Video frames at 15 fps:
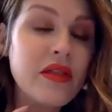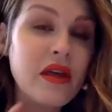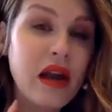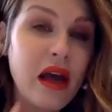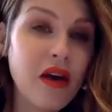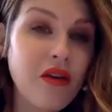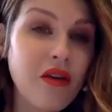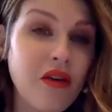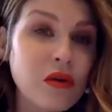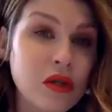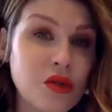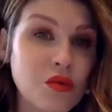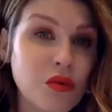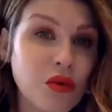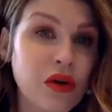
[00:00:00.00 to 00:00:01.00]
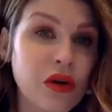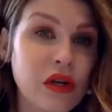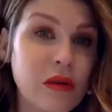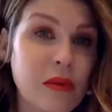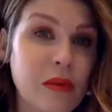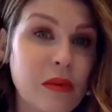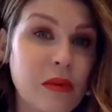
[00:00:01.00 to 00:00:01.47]
that everyone's worried
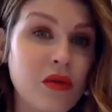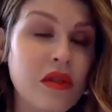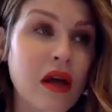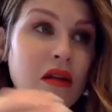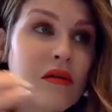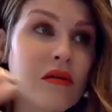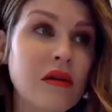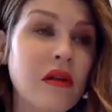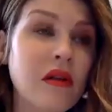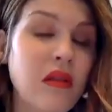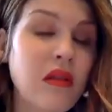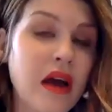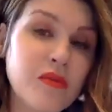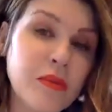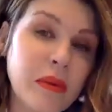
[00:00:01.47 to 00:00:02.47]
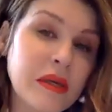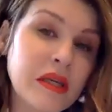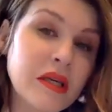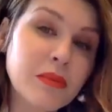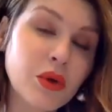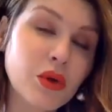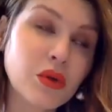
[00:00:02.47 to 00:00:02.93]
about that a lot of
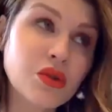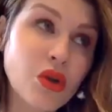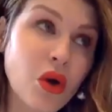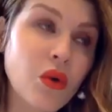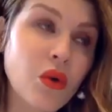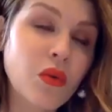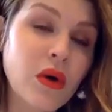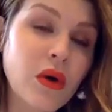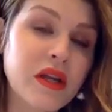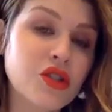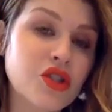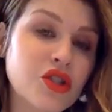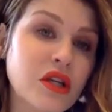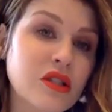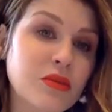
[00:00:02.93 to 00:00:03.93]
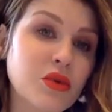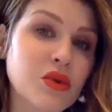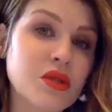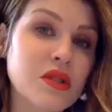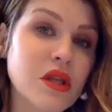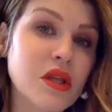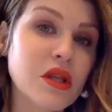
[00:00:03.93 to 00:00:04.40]
people don't want
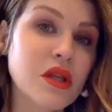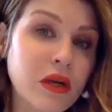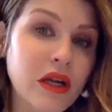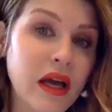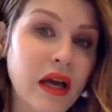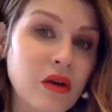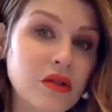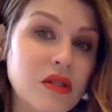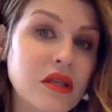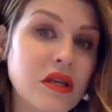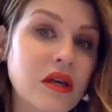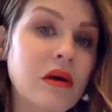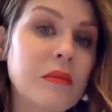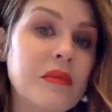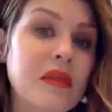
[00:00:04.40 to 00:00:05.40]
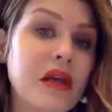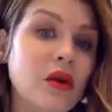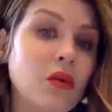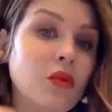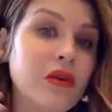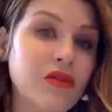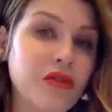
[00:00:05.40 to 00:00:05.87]
injectables, they don't want calcium, they
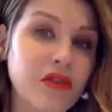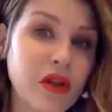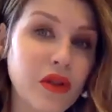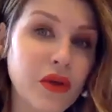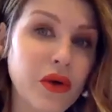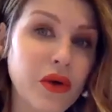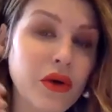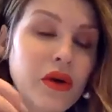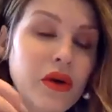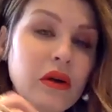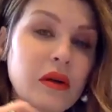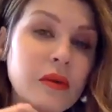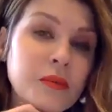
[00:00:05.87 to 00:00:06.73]
don't want filler.